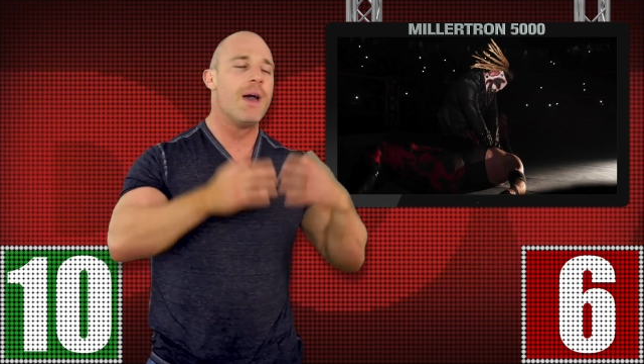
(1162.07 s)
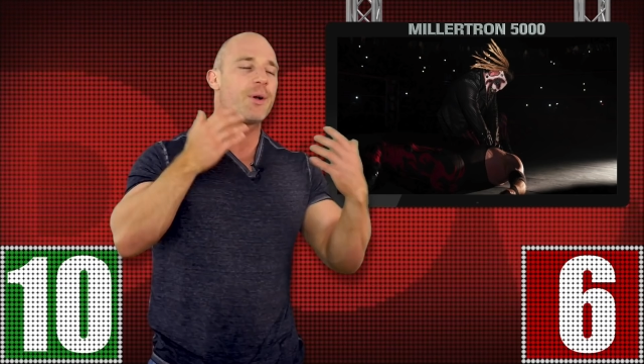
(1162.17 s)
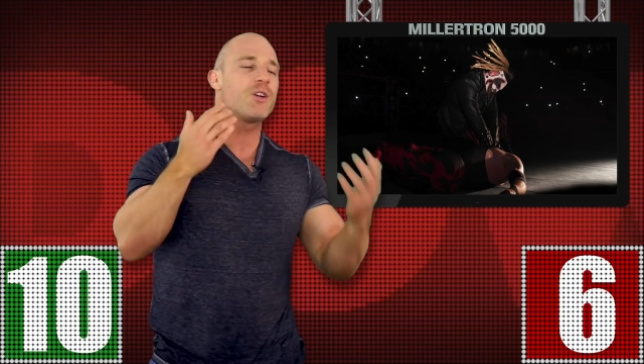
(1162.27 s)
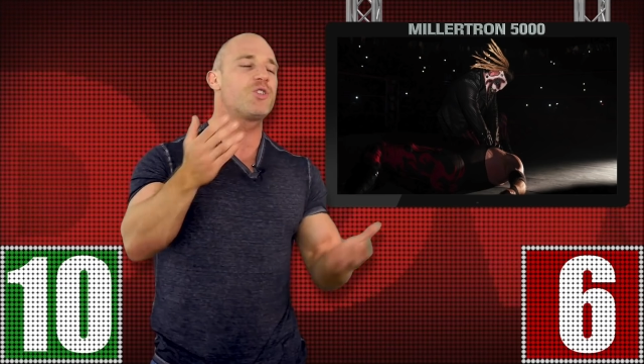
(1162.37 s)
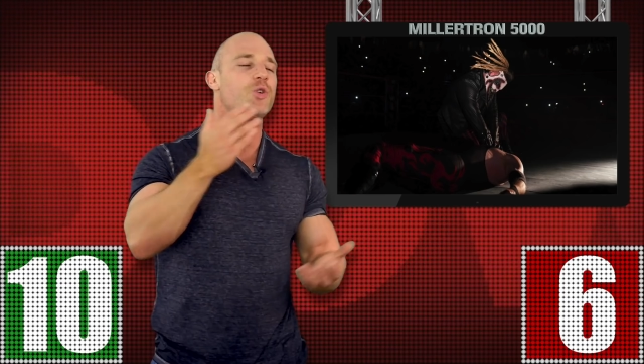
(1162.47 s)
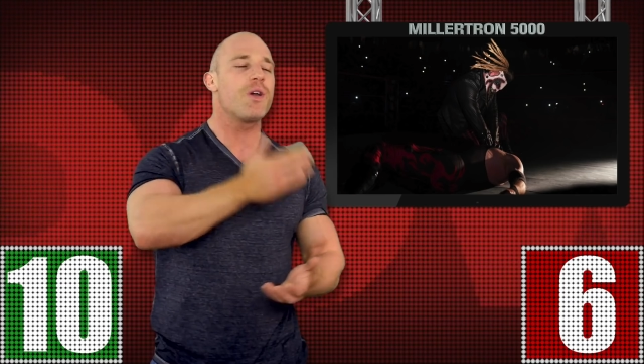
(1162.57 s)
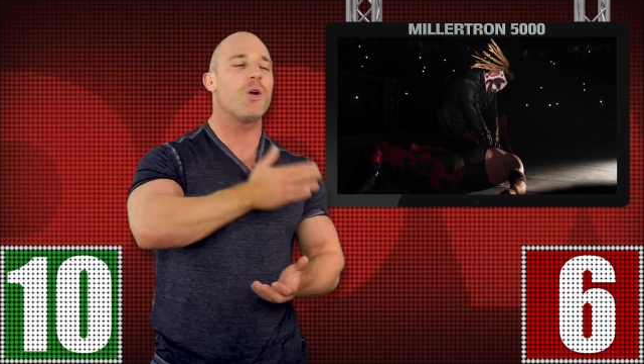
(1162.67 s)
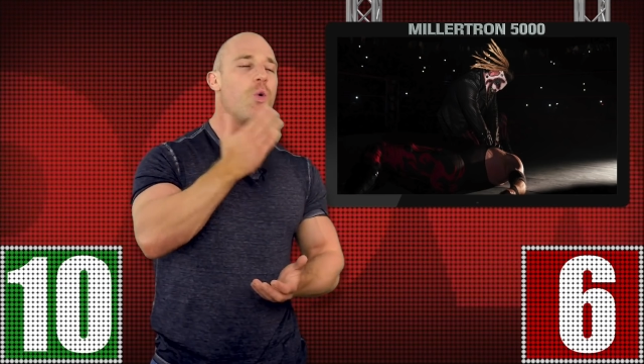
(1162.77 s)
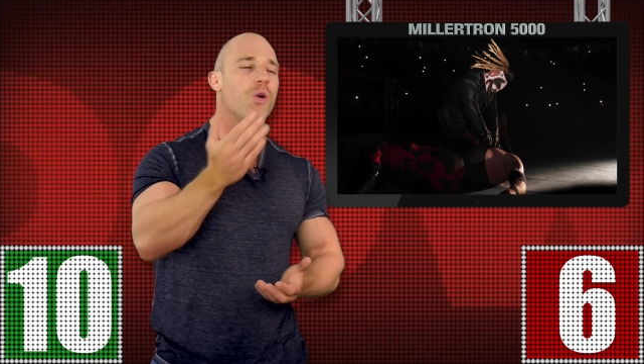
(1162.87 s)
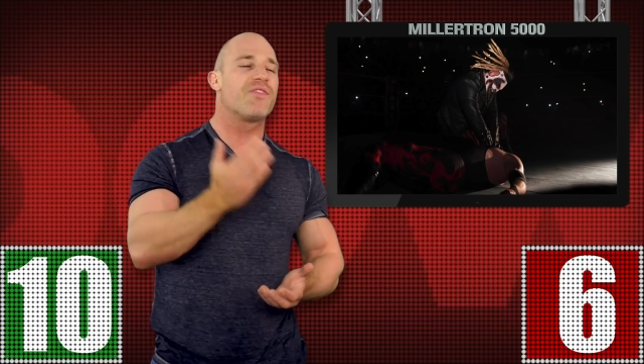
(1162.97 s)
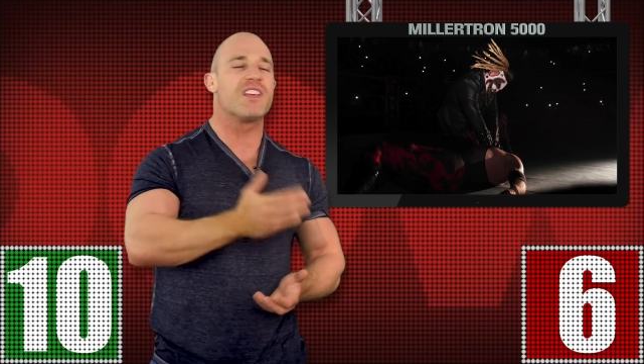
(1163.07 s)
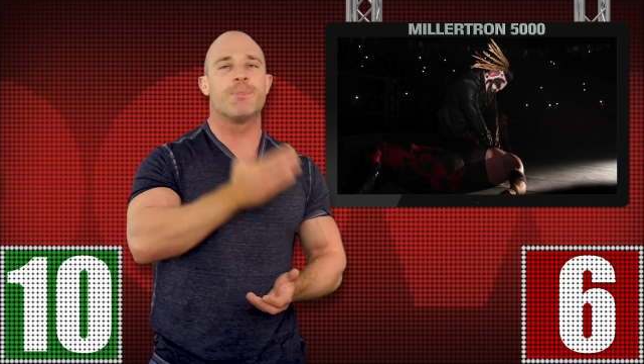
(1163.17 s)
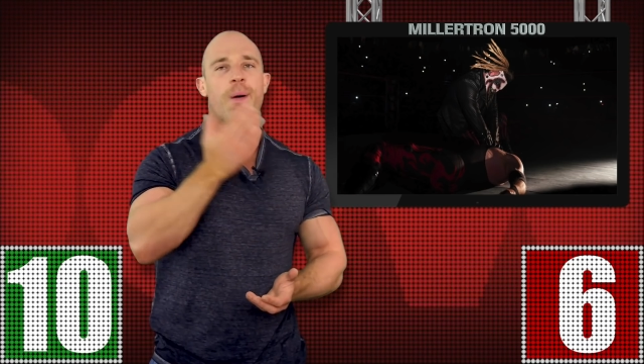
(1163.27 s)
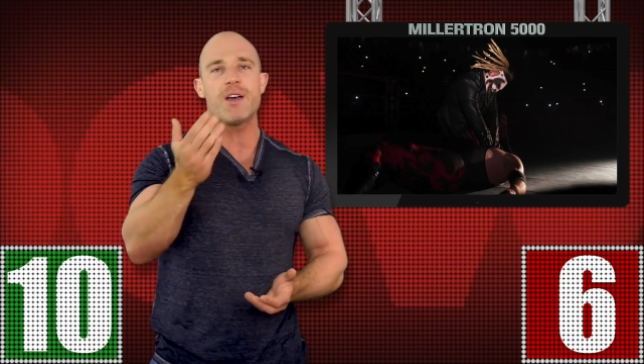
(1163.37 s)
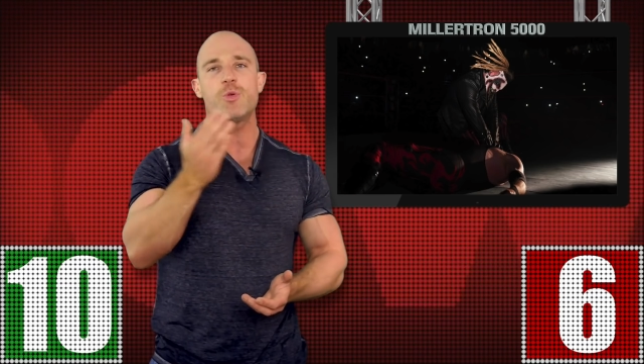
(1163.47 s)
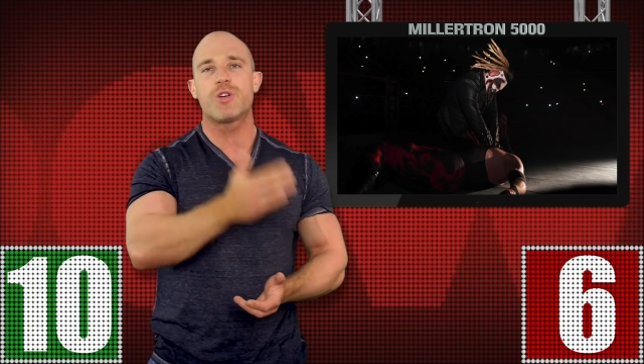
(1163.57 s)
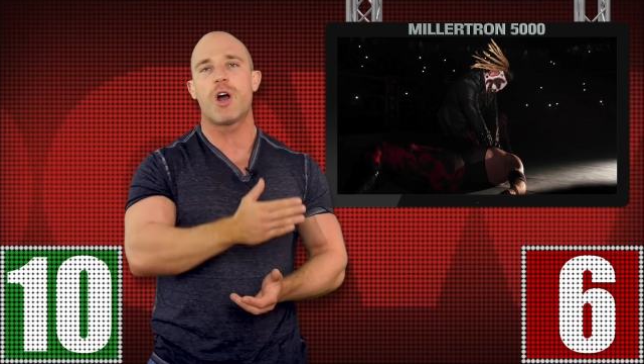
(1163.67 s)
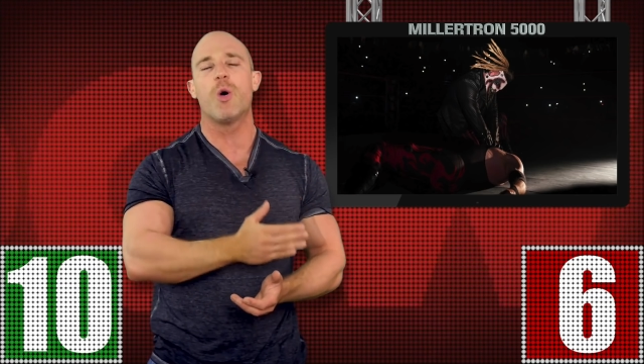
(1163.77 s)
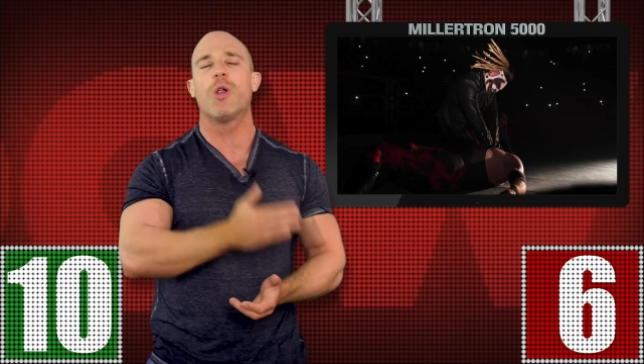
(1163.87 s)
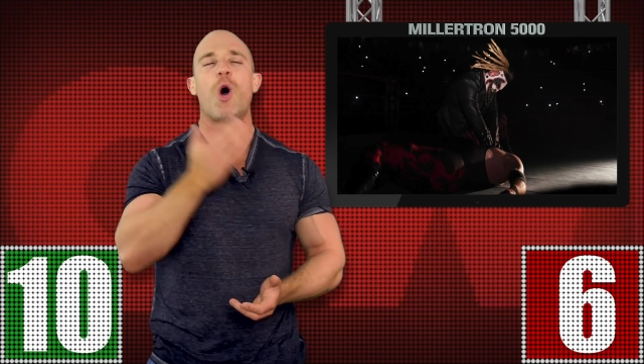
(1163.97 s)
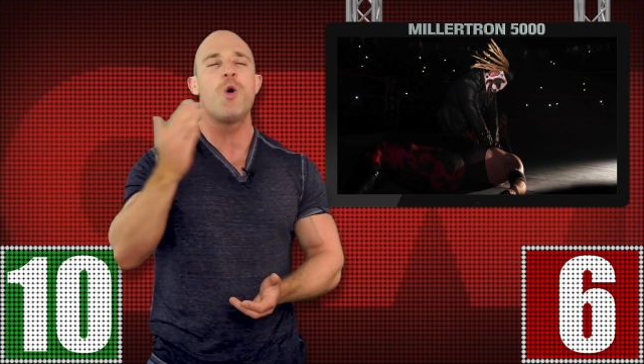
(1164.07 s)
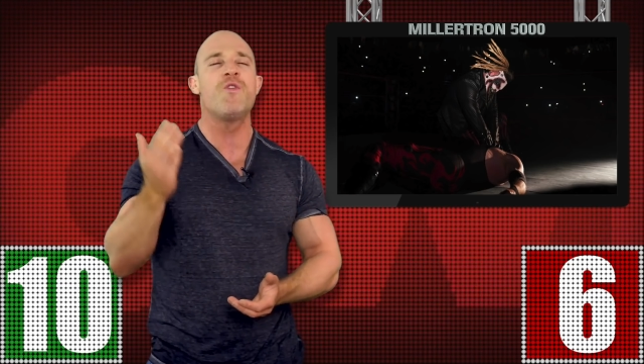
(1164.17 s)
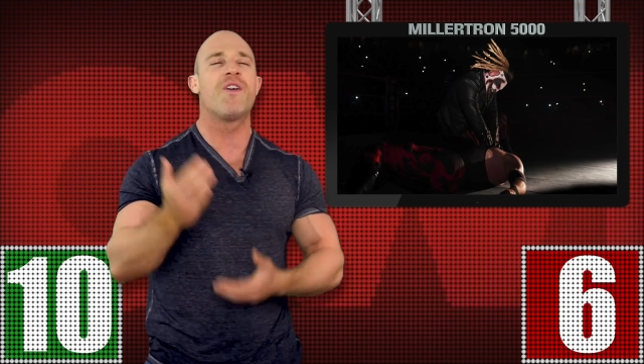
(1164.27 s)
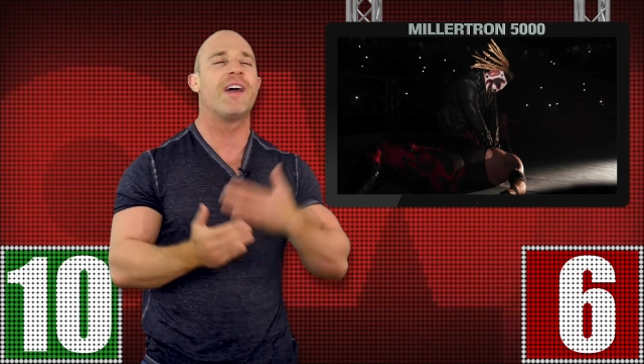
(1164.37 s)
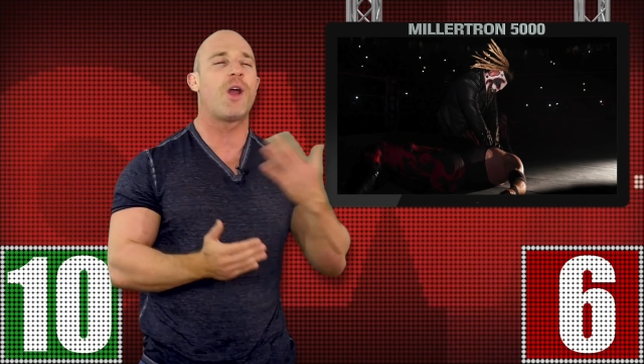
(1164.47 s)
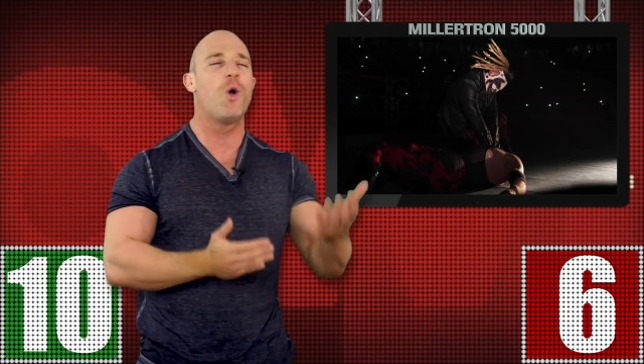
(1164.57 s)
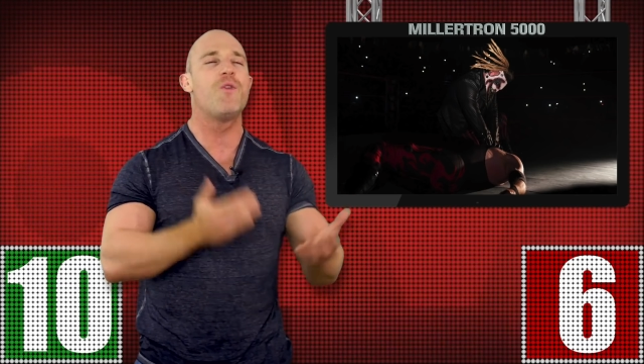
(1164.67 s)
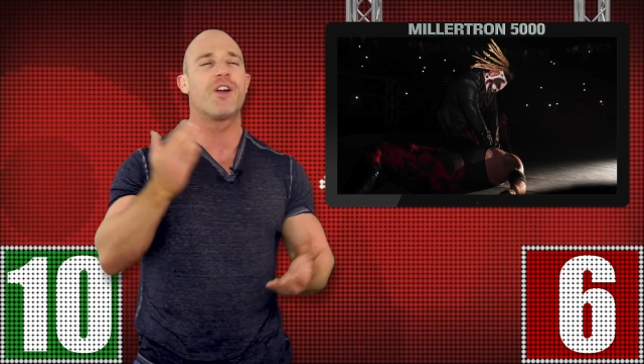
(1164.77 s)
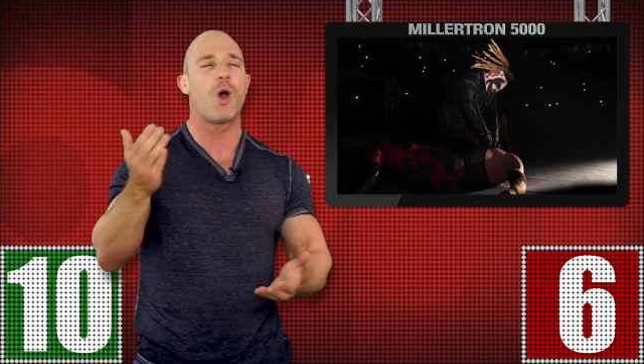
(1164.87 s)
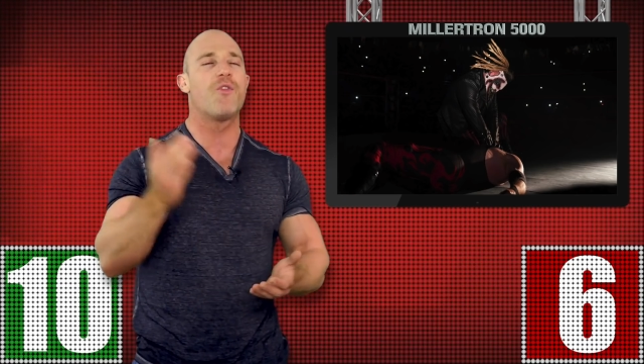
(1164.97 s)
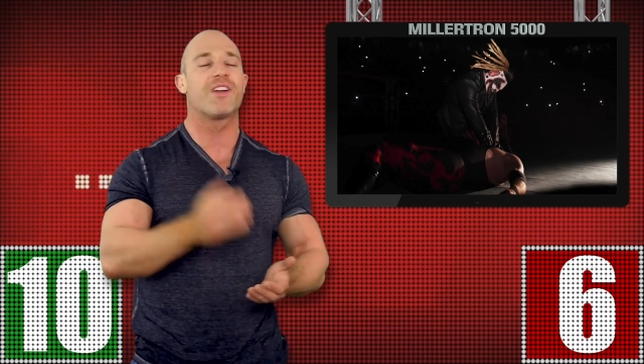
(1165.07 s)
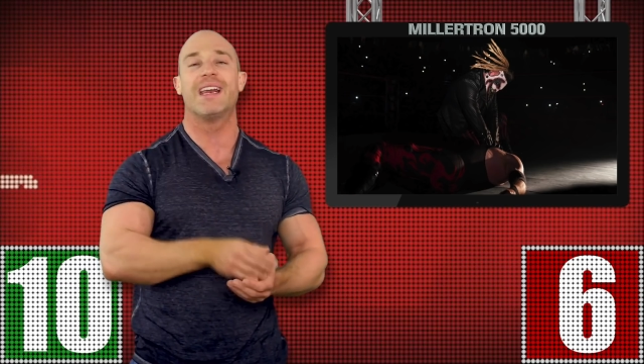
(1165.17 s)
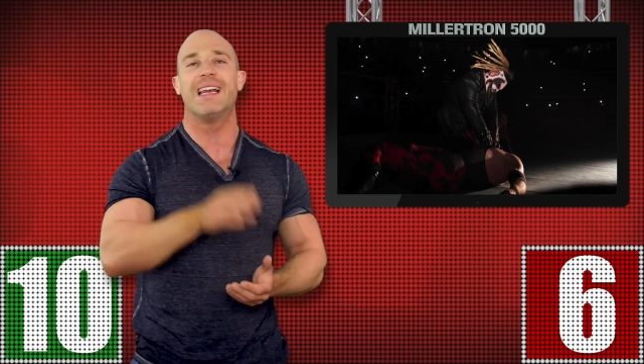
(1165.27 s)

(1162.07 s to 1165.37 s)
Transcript: because during all of this, Michael Cole over and over and over again,